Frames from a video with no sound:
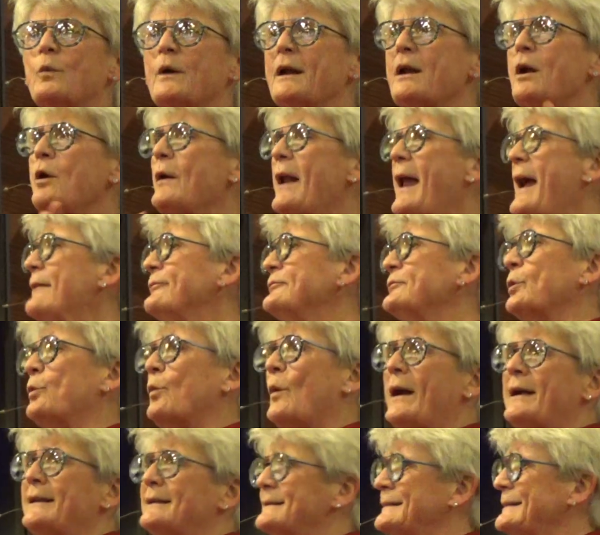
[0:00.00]
We don't have to
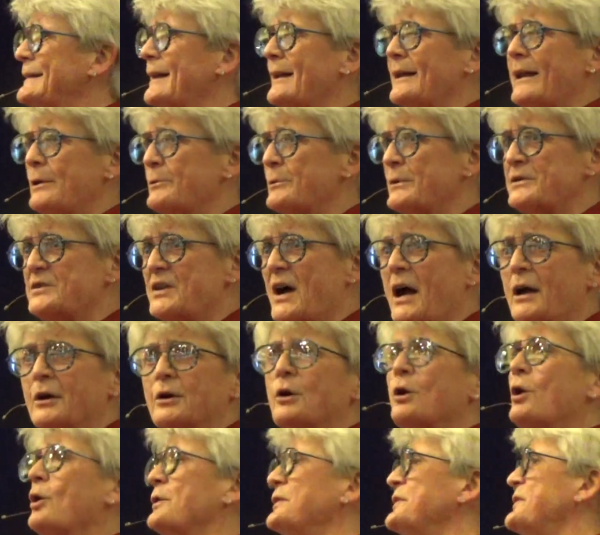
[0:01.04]
wait until I
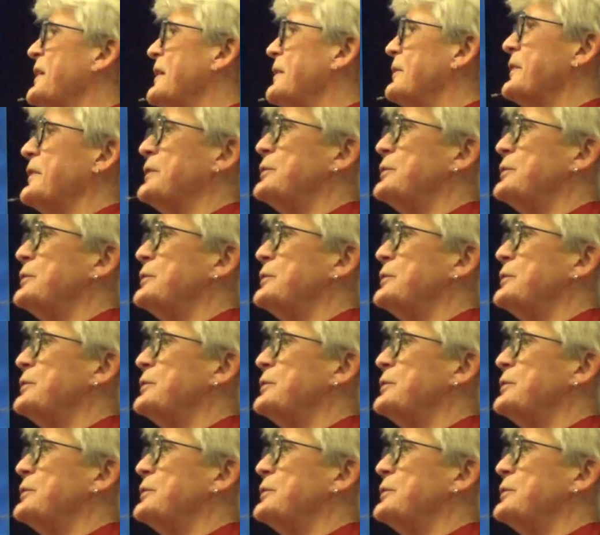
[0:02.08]
retire or until